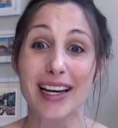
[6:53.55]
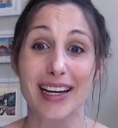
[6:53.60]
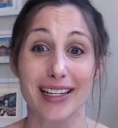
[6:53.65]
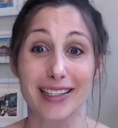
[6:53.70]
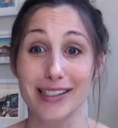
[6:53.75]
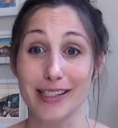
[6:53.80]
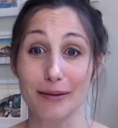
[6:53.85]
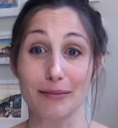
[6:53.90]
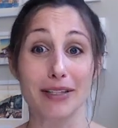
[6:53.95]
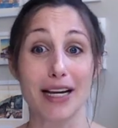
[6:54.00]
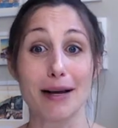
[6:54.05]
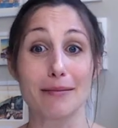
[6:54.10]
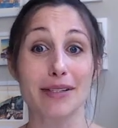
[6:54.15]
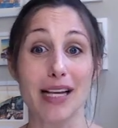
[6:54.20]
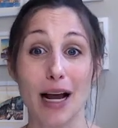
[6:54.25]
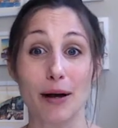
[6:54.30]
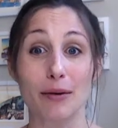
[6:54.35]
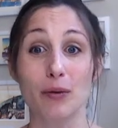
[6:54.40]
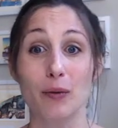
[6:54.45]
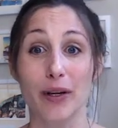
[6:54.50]
And sometimes
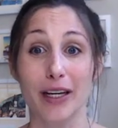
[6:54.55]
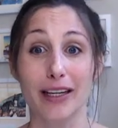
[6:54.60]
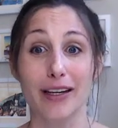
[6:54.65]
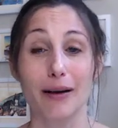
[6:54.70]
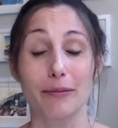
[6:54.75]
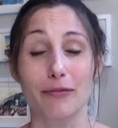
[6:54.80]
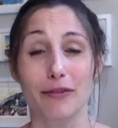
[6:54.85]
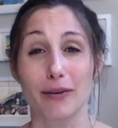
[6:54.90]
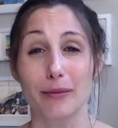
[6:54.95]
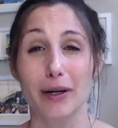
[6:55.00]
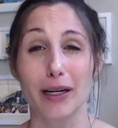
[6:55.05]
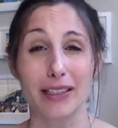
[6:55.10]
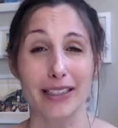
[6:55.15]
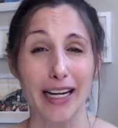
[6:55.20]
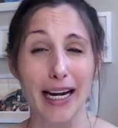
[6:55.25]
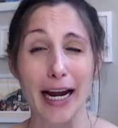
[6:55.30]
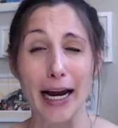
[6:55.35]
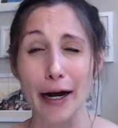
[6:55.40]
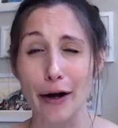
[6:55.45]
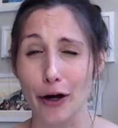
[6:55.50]
I would wake up from a
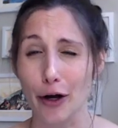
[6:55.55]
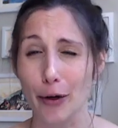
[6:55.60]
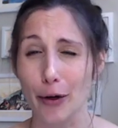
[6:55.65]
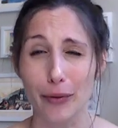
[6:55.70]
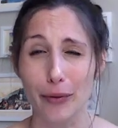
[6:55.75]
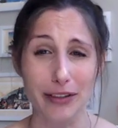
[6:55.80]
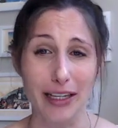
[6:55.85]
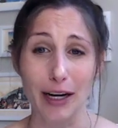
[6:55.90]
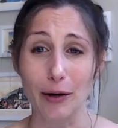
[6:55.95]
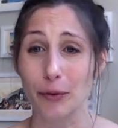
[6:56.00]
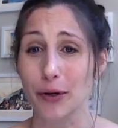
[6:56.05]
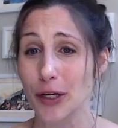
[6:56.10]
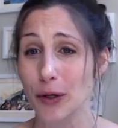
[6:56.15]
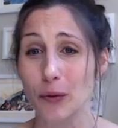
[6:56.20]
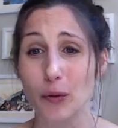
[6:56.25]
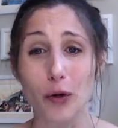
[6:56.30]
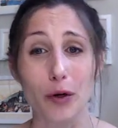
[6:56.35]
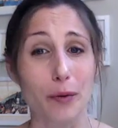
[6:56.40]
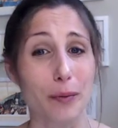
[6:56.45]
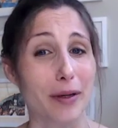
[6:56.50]
terrible night where he
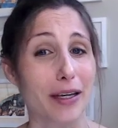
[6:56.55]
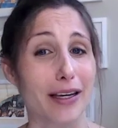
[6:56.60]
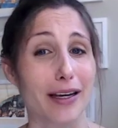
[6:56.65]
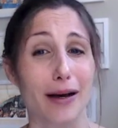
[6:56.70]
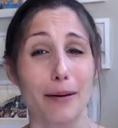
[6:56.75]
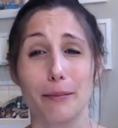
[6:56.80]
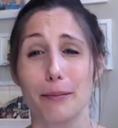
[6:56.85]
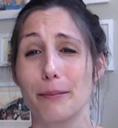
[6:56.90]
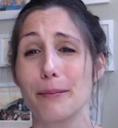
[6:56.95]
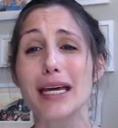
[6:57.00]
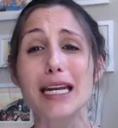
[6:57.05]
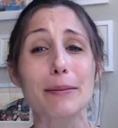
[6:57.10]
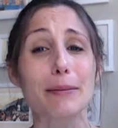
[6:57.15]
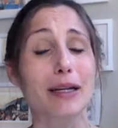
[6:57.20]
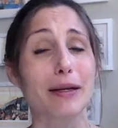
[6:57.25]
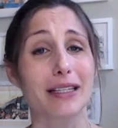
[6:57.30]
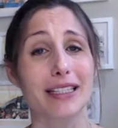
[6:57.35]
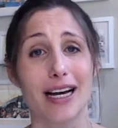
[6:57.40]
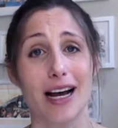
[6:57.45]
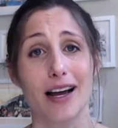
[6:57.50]
woke me up many,
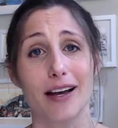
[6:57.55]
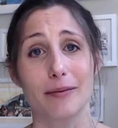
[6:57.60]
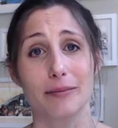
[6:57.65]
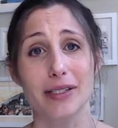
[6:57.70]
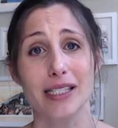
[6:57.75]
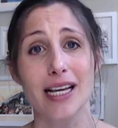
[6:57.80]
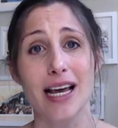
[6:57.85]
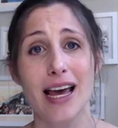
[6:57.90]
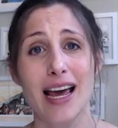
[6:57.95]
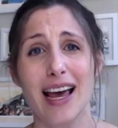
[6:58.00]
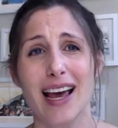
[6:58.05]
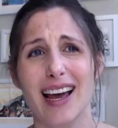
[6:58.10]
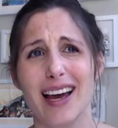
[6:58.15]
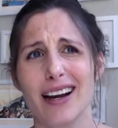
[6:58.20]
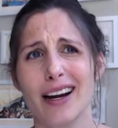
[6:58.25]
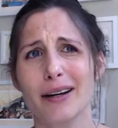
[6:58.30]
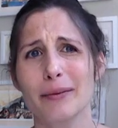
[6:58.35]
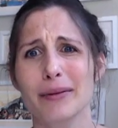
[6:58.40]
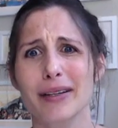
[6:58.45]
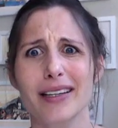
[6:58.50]
many times.
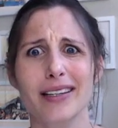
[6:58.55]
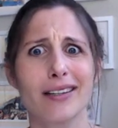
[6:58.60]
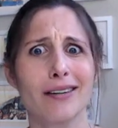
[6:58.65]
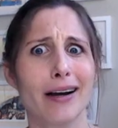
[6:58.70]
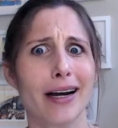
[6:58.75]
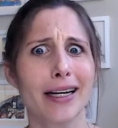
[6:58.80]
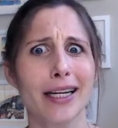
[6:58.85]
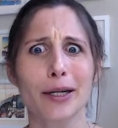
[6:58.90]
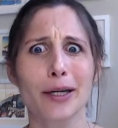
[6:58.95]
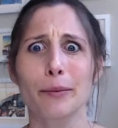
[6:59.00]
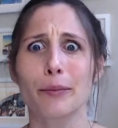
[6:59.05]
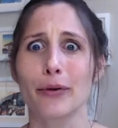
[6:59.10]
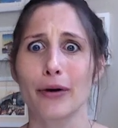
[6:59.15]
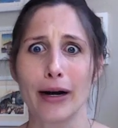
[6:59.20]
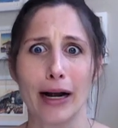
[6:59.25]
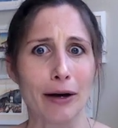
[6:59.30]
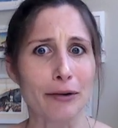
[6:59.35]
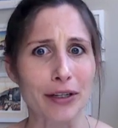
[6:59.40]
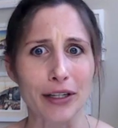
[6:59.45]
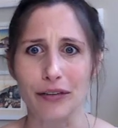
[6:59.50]
And I was like, you know, I need a
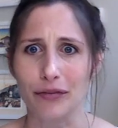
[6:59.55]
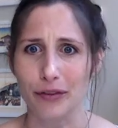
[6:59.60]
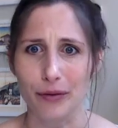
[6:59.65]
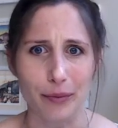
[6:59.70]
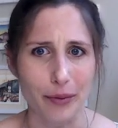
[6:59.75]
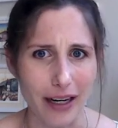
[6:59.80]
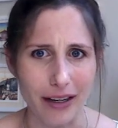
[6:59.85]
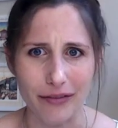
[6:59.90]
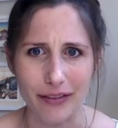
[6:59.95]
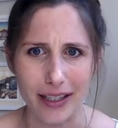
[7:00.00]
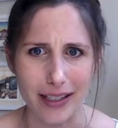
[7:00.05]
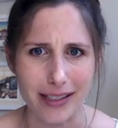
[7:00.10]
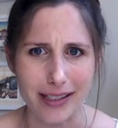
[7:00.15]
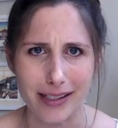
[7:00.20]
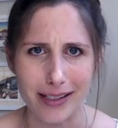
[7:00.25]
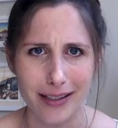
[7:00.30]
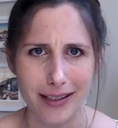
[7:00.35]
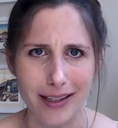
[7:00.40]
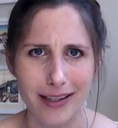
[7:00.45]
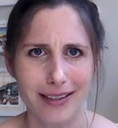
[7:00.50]
brownie for
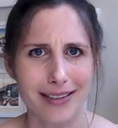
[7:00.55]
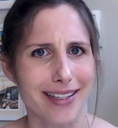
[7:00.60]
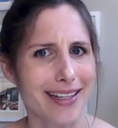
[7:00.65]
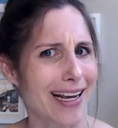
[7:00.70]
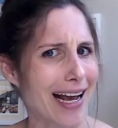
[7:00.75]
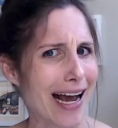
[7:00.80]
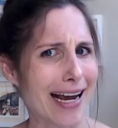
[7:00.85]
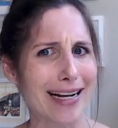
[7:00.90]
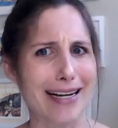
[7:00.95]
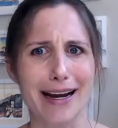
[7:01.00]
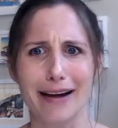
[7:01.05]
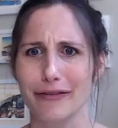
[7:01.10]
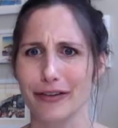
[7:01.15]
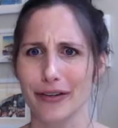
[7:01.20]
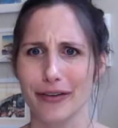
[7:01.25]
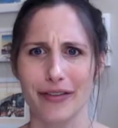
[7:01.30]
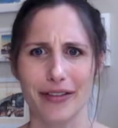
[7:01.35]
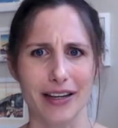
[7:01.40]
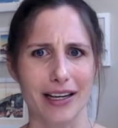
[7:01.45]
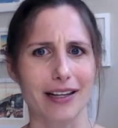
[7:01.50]
breakfast. It's like, I never
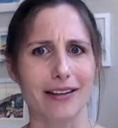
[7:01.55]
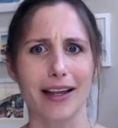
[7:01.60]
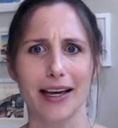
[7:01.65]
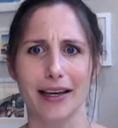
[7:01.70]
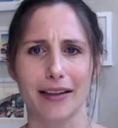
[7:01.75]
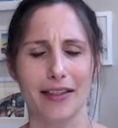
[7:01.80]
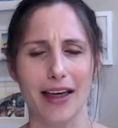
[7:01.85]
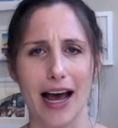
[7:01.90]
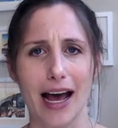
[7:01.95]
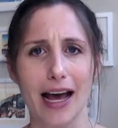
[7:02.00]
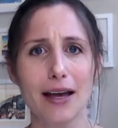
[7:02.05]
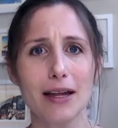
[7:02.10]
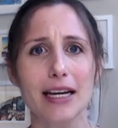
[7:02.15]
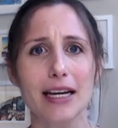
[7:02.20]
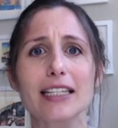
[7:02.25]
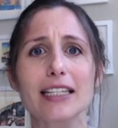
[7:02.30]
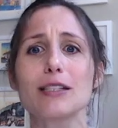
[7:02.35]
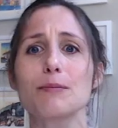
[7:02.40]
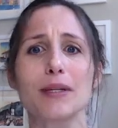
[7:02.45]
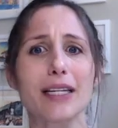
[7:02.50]
think like that.
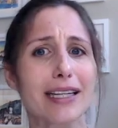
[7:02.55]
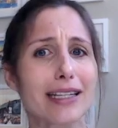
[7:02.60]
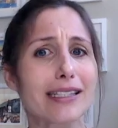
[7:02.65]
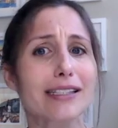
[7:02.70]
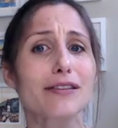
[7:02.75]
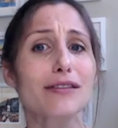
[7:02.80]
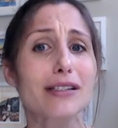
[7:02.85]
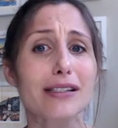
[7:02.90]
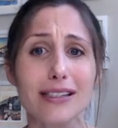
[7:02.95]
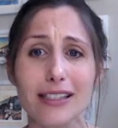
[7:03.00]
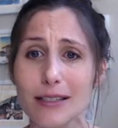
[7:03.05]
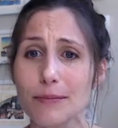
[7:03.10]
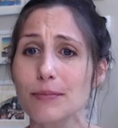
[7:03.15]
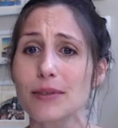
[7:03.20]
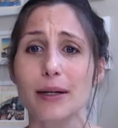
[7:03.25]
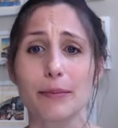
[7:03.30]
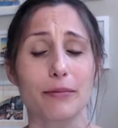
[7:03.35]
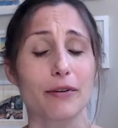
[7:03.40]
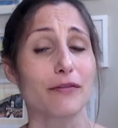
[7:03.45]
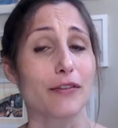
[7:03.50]
because of sleep
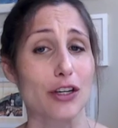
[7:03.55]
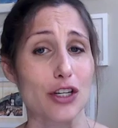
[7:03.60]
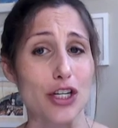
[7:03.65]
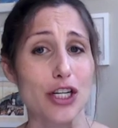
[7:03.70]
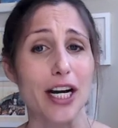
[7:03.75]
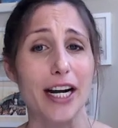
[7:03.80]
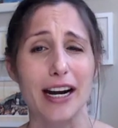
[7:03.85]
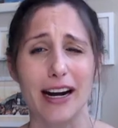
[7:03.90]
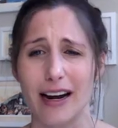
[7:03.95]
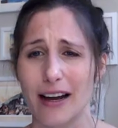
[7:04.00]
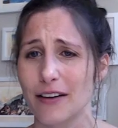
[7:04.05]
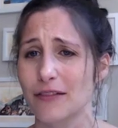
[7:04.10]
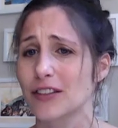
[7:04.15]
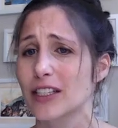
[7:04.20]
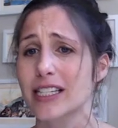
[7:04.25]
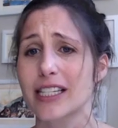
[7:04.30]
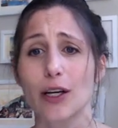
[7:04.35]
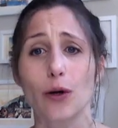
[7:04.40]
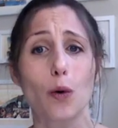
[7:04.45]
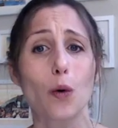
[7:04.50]
deprivation. And I have to
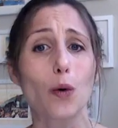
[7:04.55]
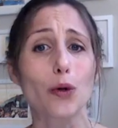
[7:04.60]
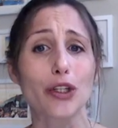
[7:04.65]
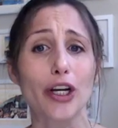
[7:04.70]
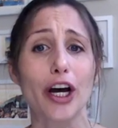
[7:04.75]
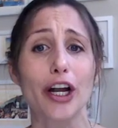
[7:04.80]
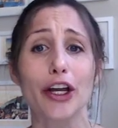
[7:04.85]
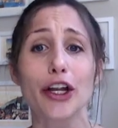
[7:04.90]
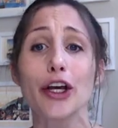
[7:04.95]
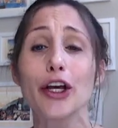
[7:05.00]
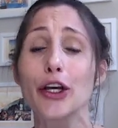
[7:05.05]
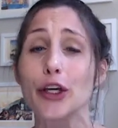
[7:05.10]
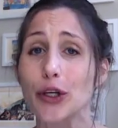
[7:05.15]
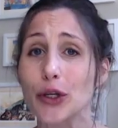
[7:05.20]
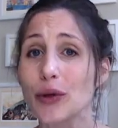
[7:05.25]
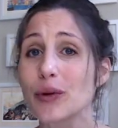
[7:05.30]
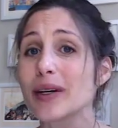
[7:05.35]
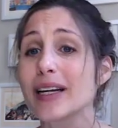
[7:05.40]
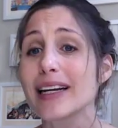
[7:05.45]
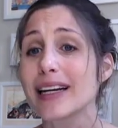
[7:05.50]
say, hold on,
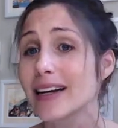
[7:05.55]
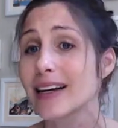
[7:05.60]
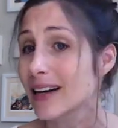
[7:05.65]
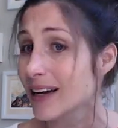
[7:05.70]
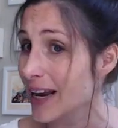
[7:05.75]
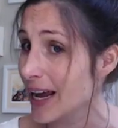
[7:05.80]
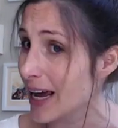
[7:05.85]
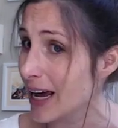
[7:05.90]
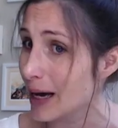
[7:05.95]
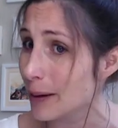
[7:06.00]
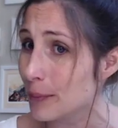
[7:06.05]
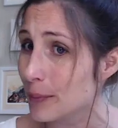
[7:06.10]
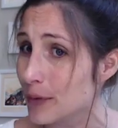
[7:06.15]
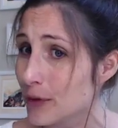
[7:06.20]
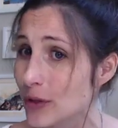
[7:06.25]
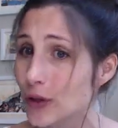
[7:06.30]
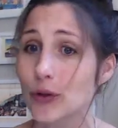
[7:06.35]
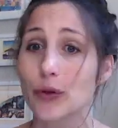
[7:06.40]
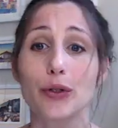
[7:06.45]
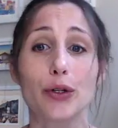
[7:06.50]
you need a nap.
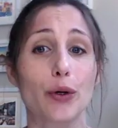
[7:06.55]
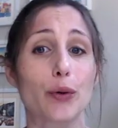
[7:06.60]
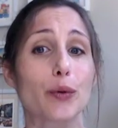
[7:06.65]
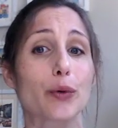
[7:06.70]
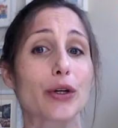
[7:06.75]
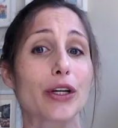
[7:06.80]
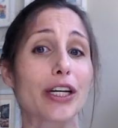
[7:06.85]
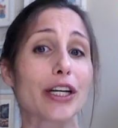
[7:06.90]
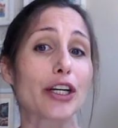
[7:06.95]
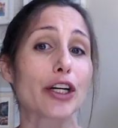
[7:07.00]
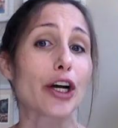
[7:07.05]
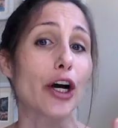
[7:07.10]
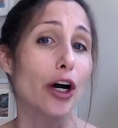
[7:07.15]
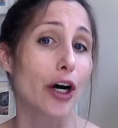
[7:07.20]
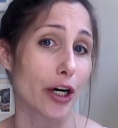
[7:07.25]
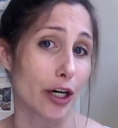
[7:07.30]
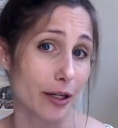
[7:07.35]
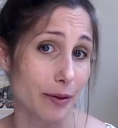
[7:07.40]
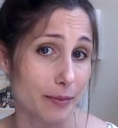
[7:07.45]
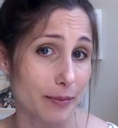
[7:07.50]
You don't need
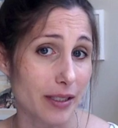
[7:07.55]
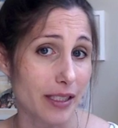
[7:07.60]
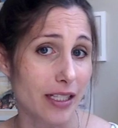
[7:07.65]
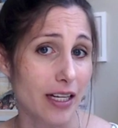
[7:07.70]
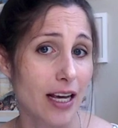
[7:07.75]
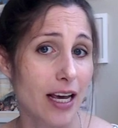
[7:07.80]
carbs.